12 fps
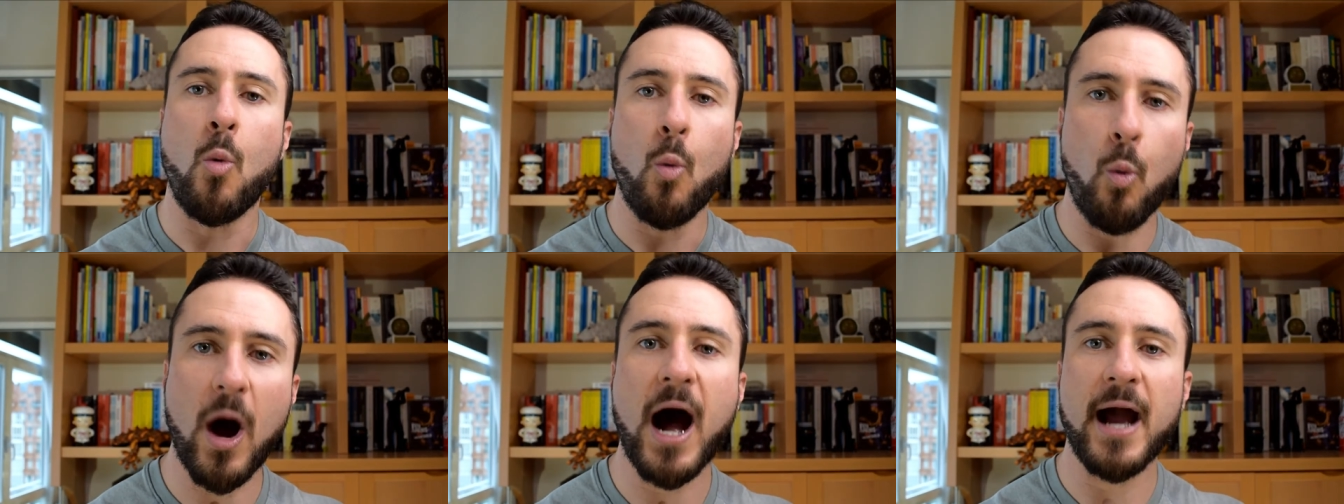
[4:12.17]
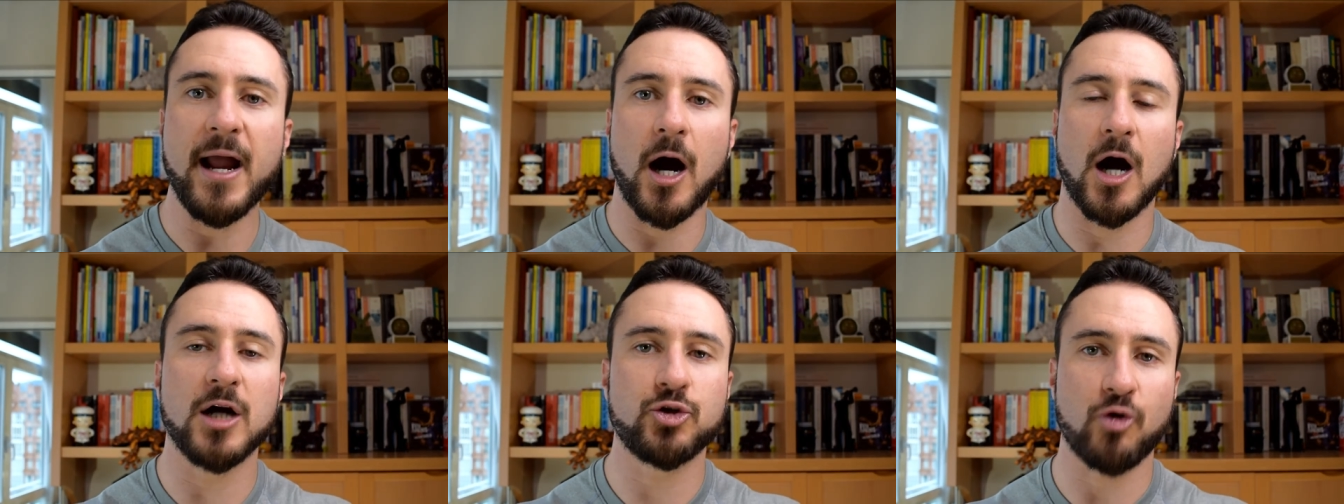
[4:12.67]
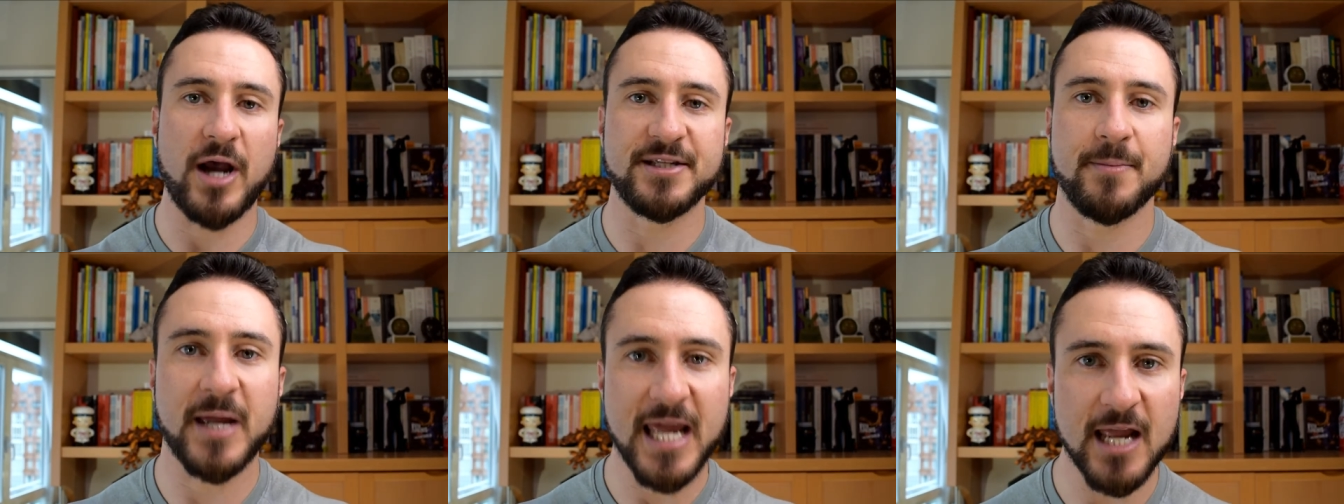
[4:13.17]
Why are
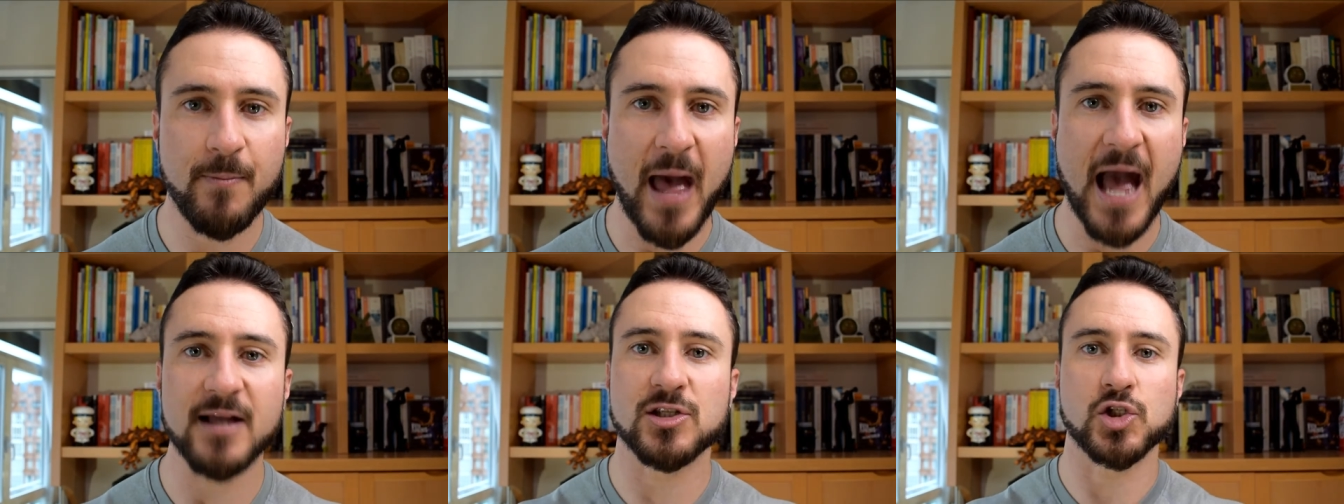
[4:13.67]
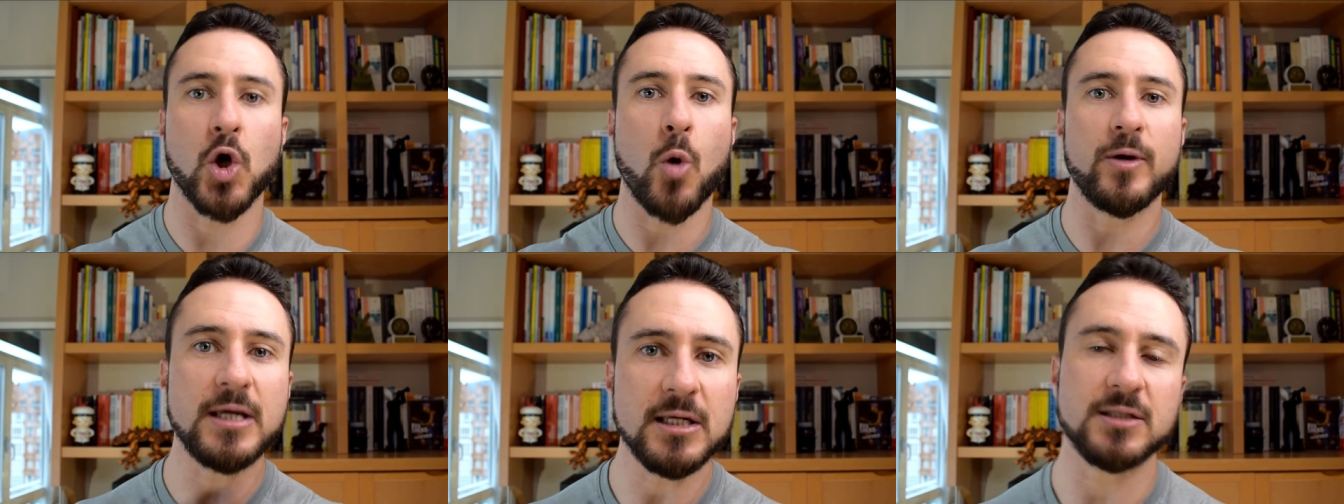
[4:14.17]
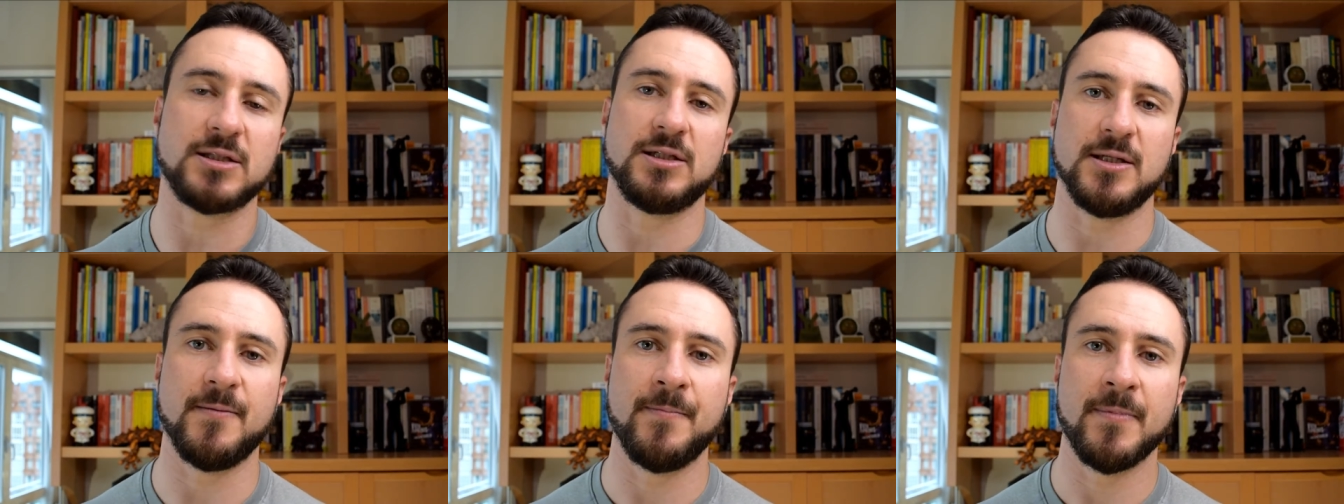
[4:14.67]
tricep kickbacks so
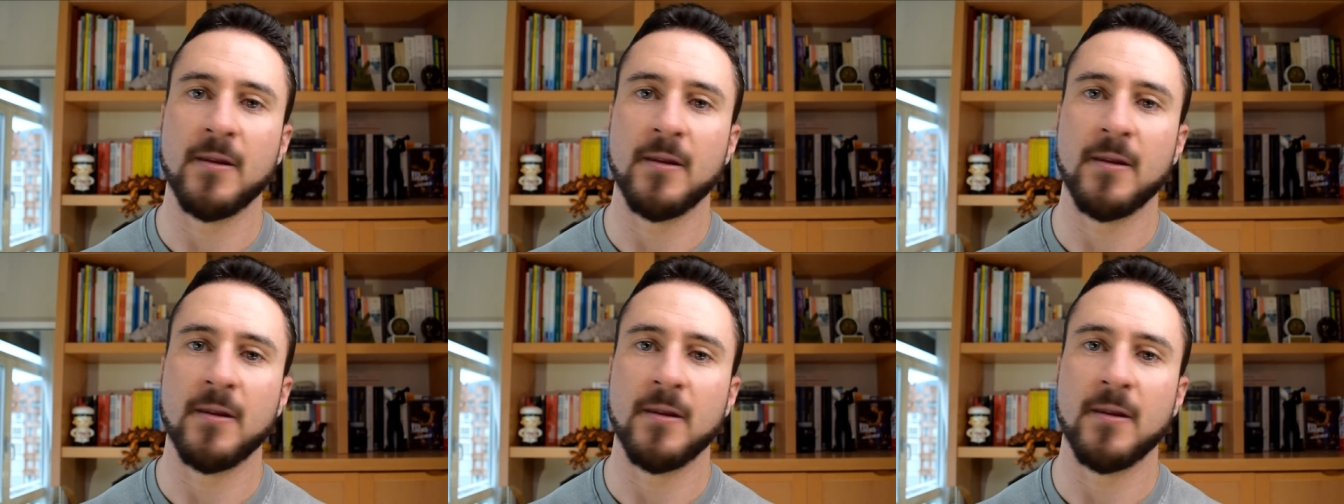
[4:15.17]
easy?